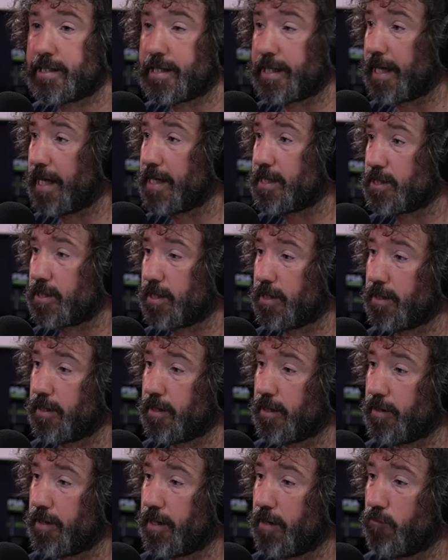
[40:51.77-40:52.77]
They get
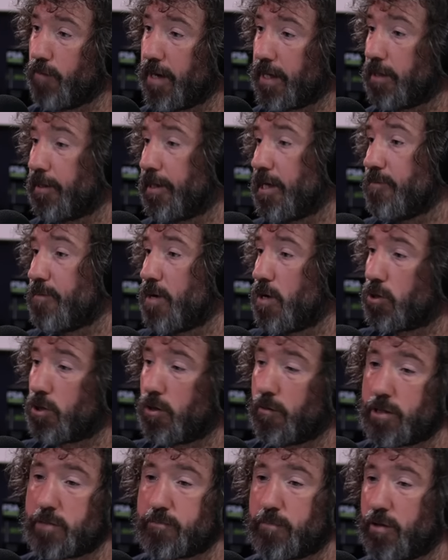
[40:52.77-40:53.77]
uh, regular email
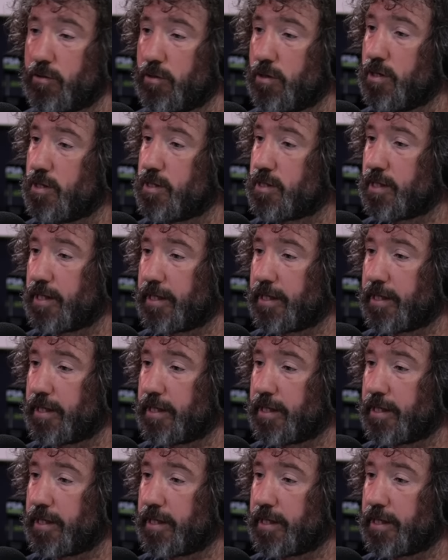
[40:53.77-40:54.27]
correspondence.